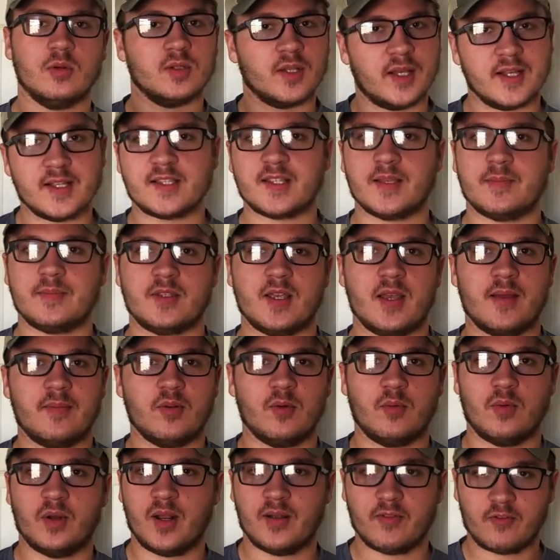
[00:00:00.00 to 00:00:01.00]
late September,
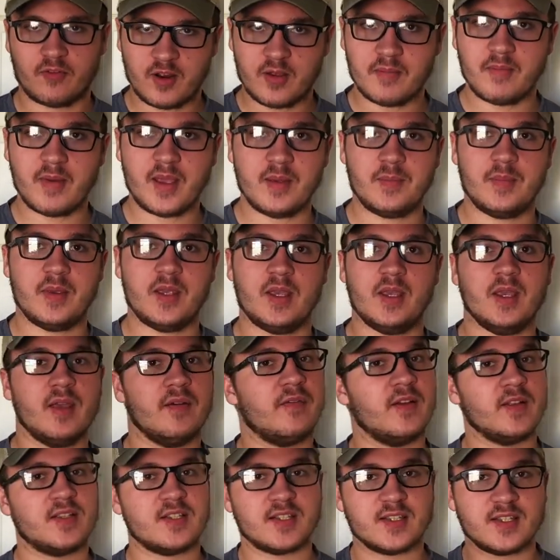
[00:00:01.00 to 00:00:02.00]
whatever it may be,
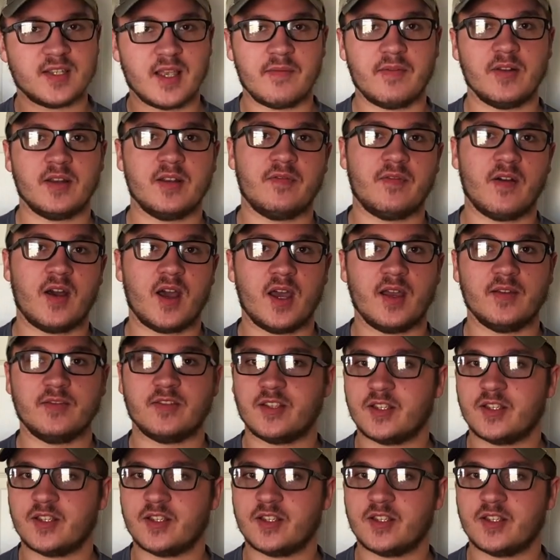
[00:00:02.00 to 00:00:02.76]
if it's 75,